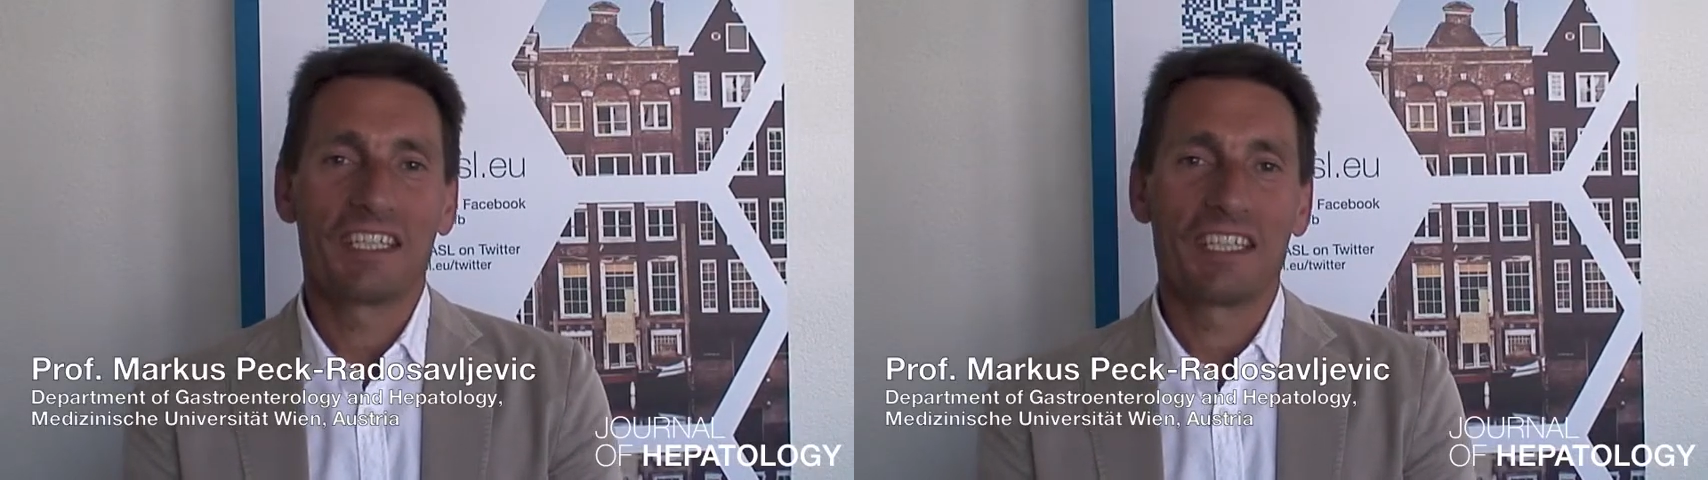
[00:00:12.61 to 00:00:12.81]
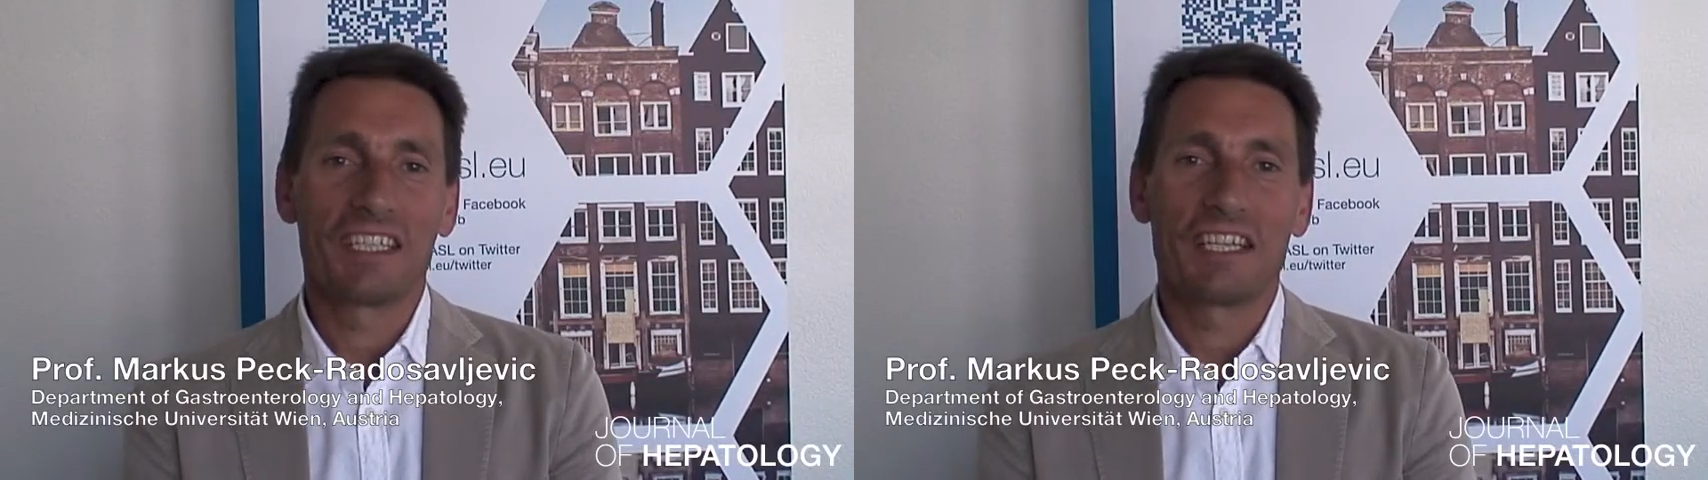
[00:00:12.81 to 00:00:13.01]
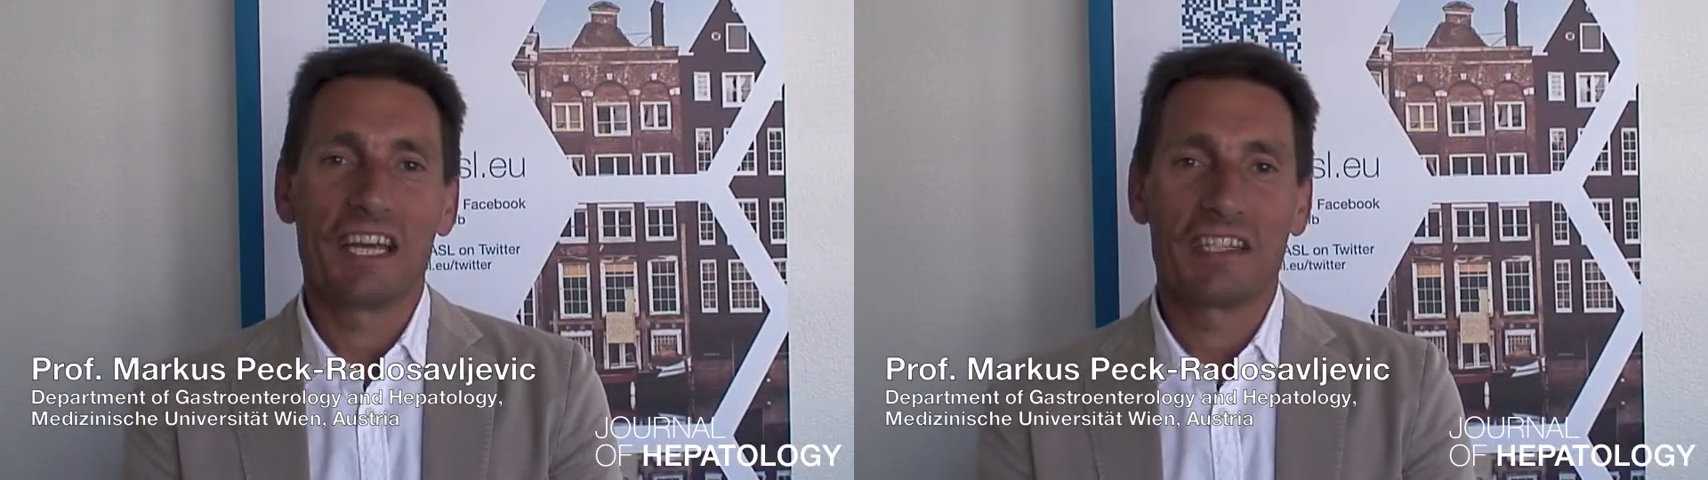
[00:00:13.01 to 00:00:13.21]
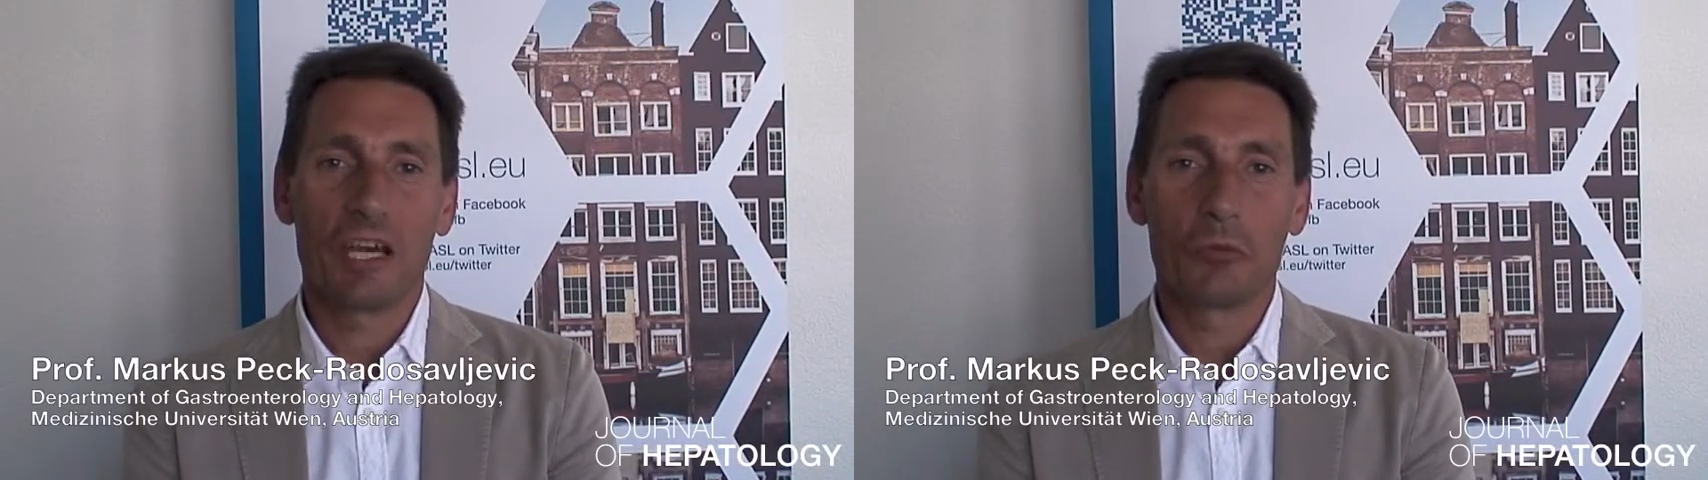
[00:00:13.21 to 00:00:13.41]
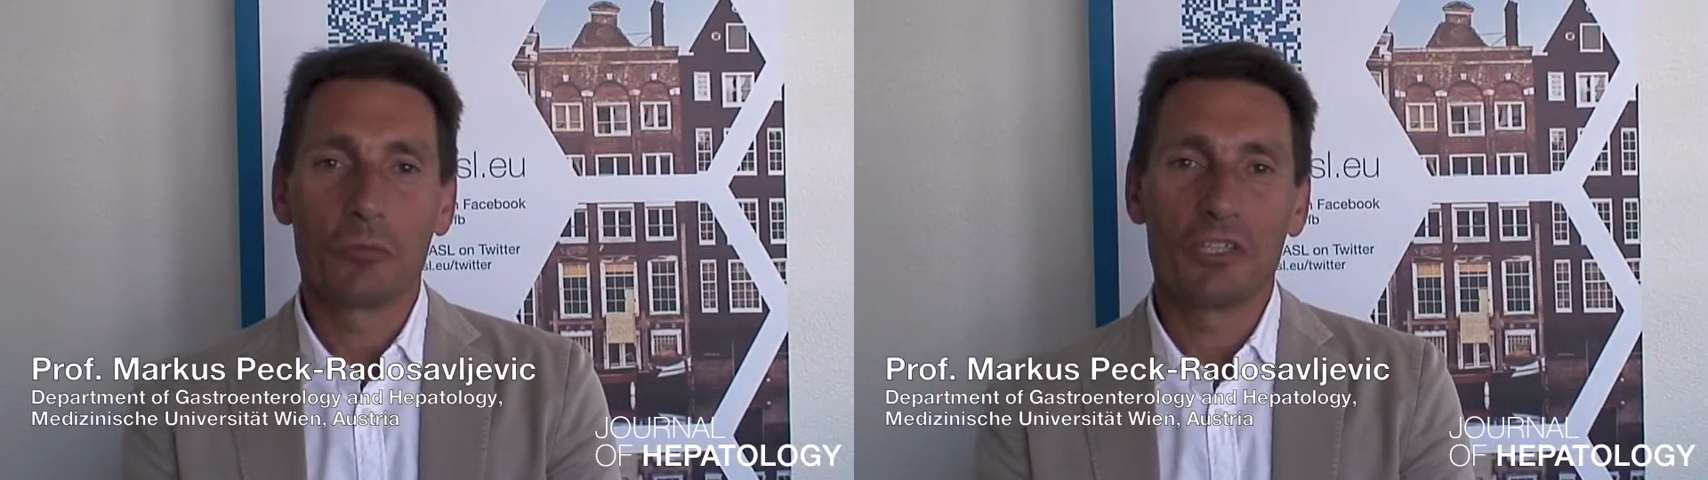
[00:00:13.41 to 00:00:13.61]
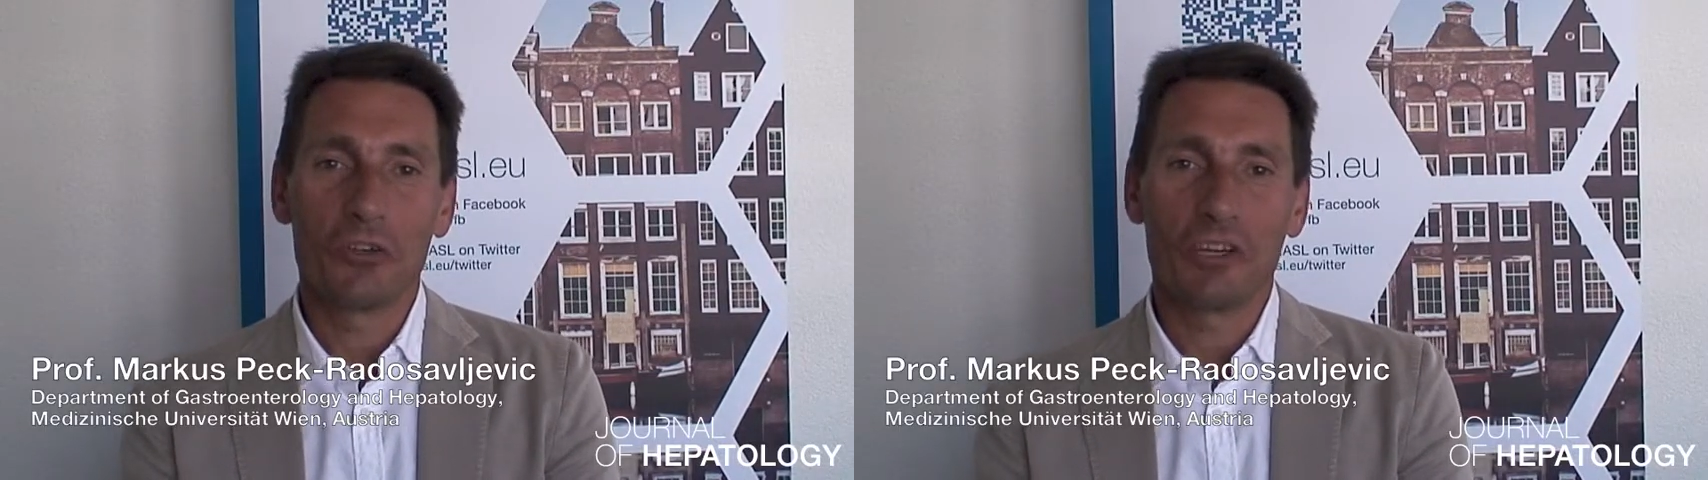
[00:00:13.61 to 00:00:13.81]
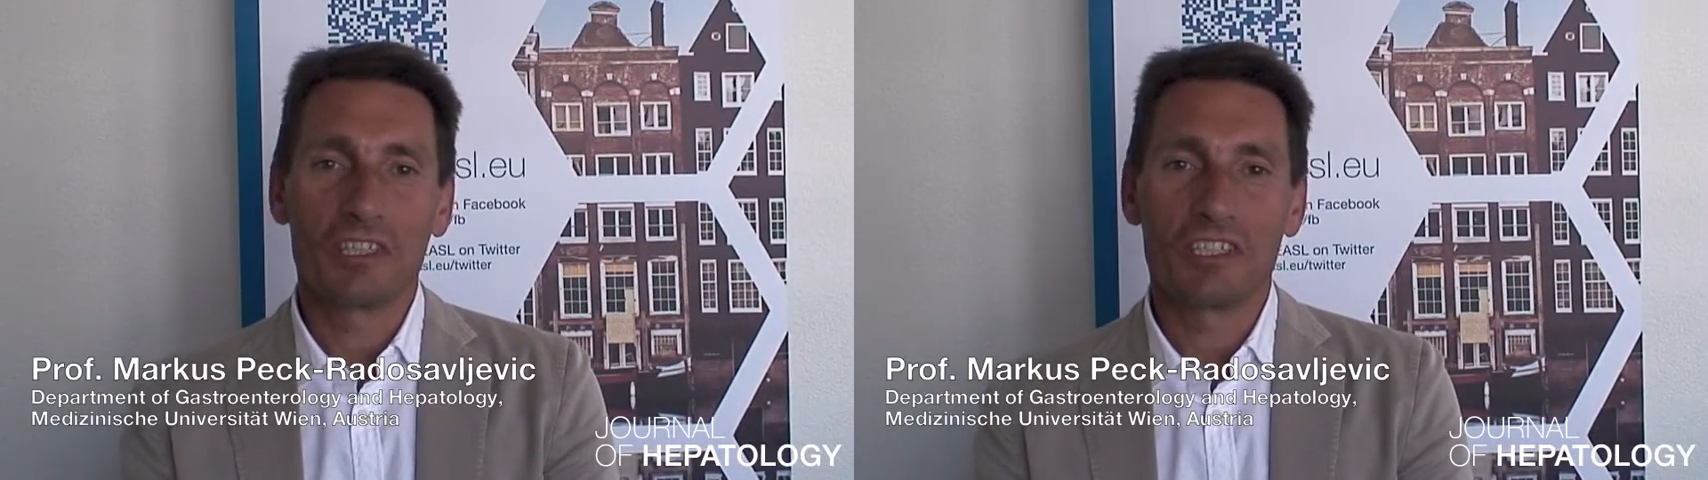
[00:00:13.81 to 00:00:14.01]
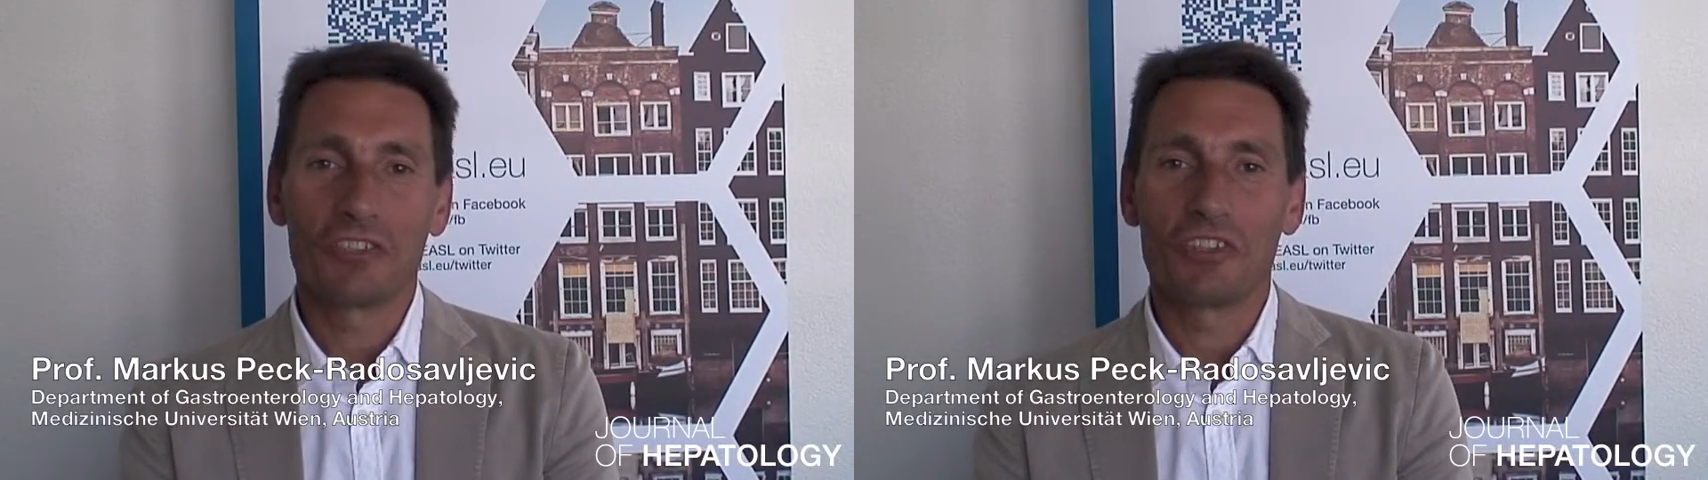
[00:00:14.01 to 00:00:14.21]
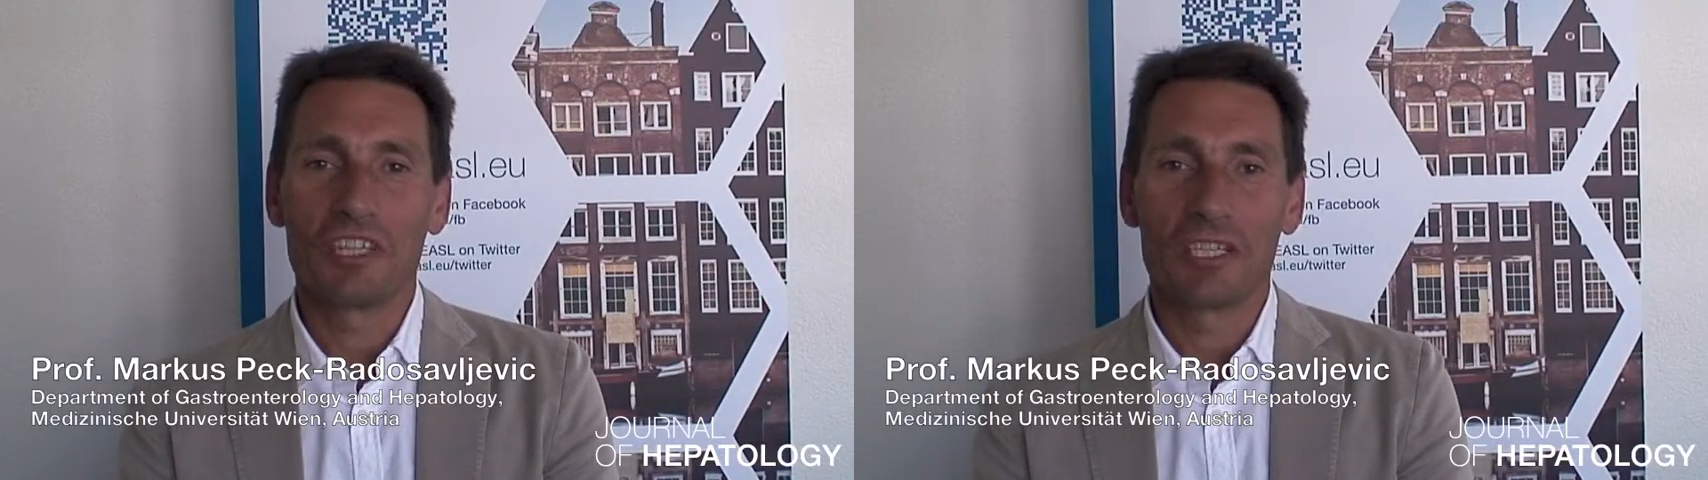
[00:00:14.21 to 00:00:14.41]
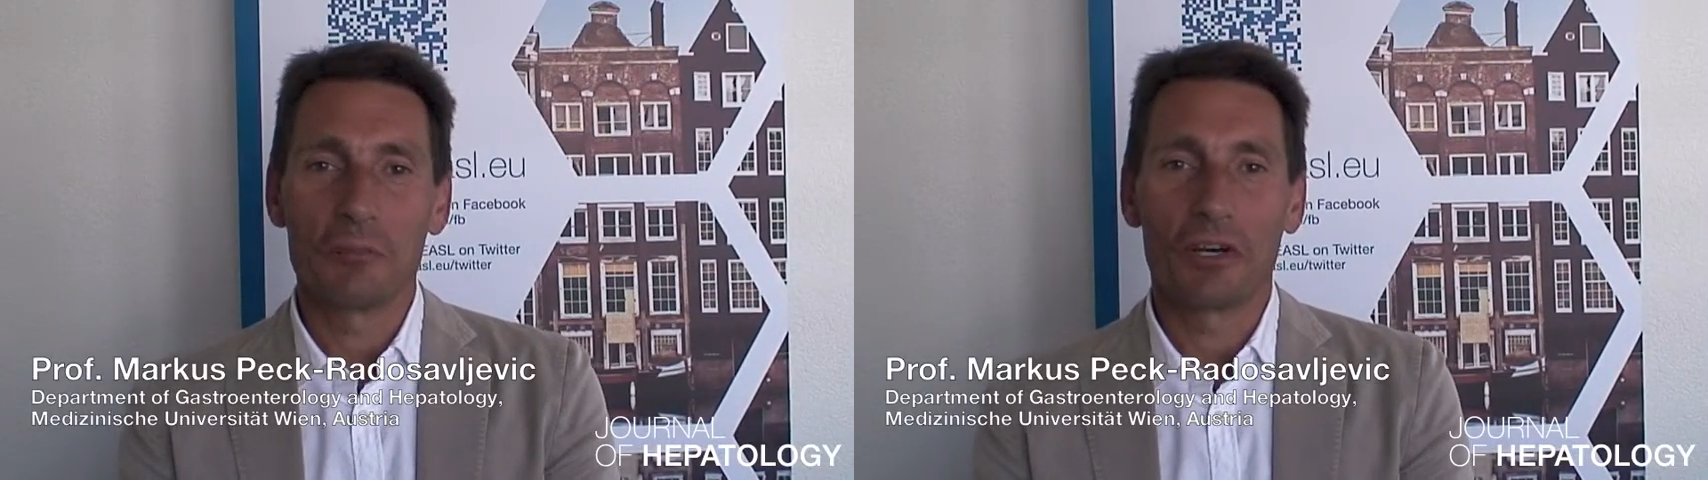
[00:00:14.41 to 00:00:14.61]
and I will be talking
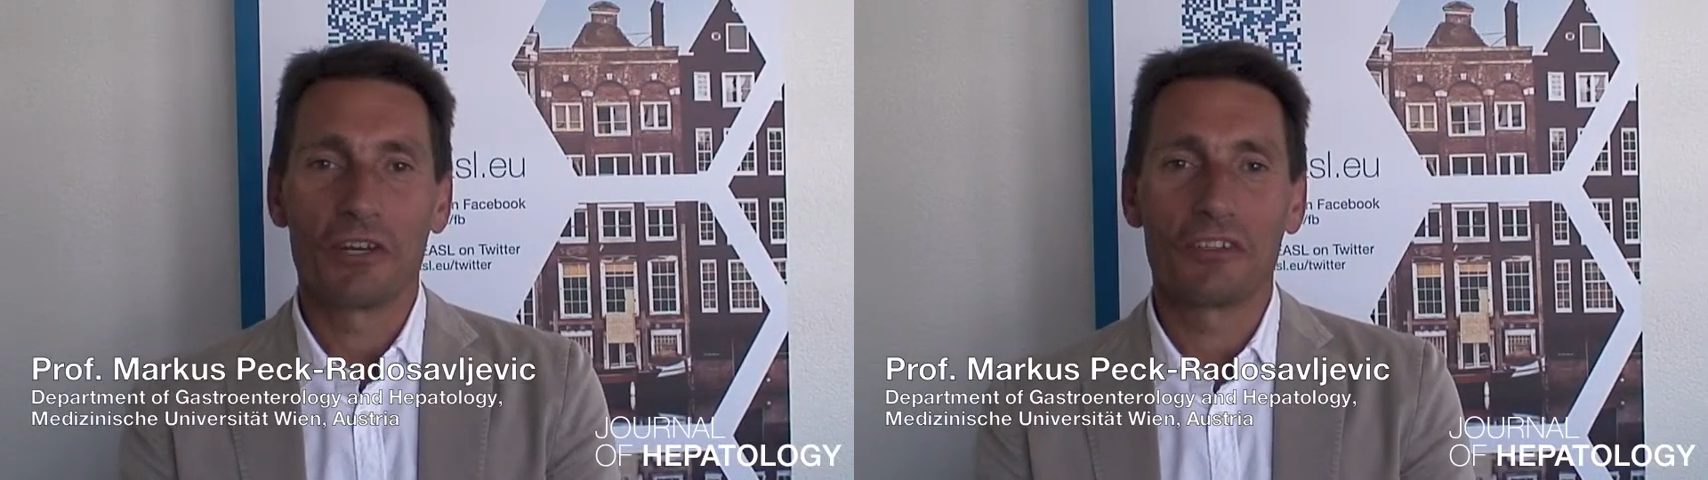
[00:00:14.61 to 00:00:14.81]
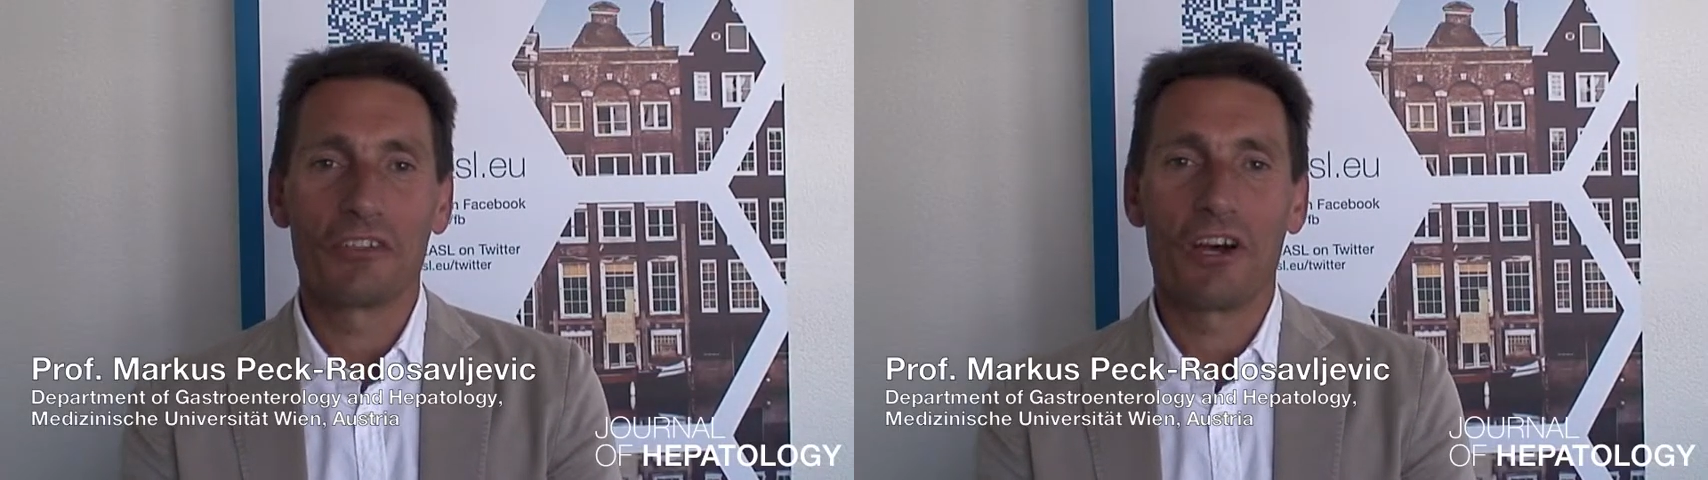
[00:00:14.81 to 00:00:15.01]
today about